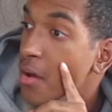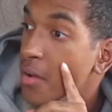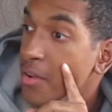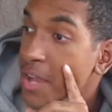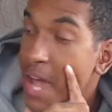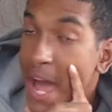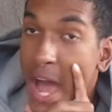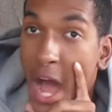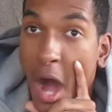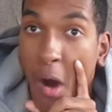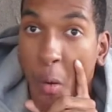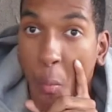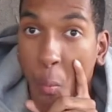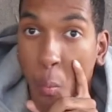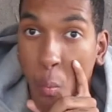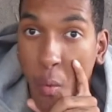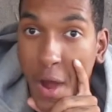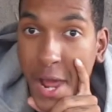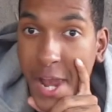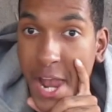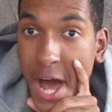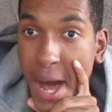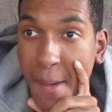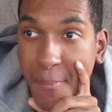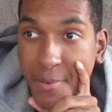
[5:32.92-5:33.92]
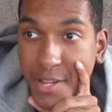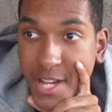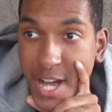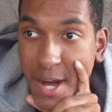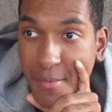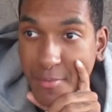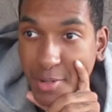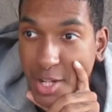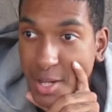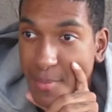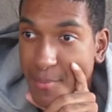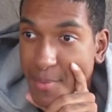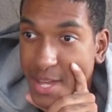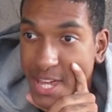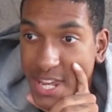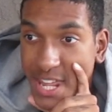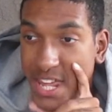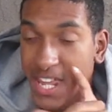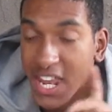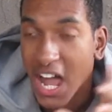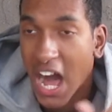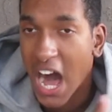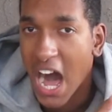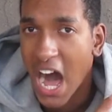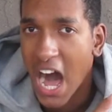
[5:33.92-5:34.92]
Now, when I become a
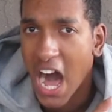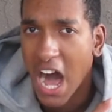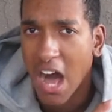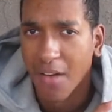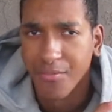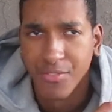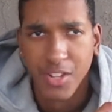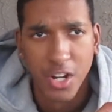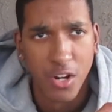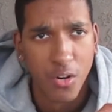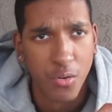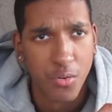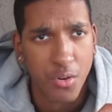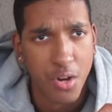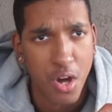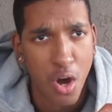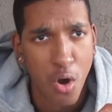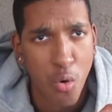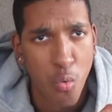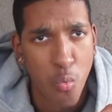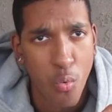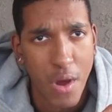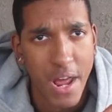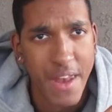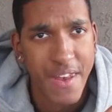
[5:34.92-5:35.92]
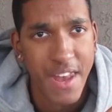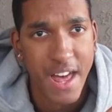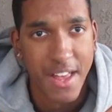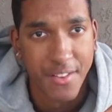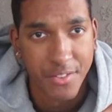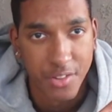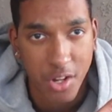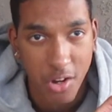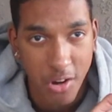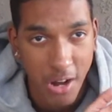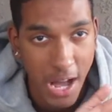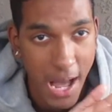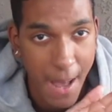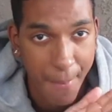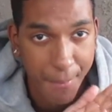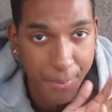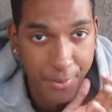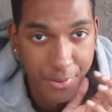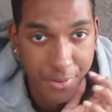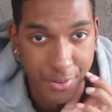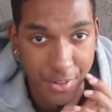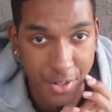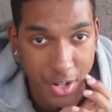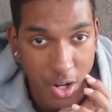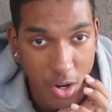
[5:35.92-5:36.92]
comedian, I don't know when that's going to
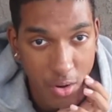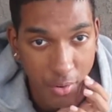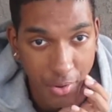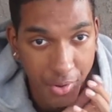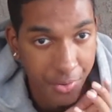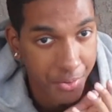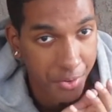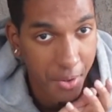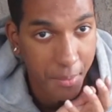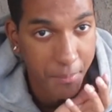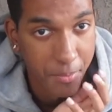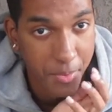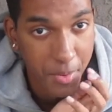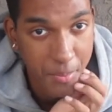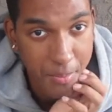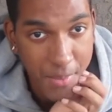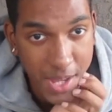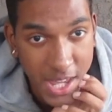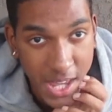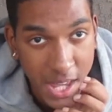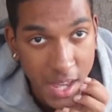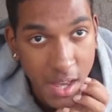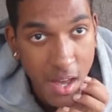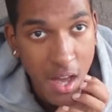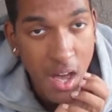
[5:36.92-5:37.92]
happen. You know, it's up to me.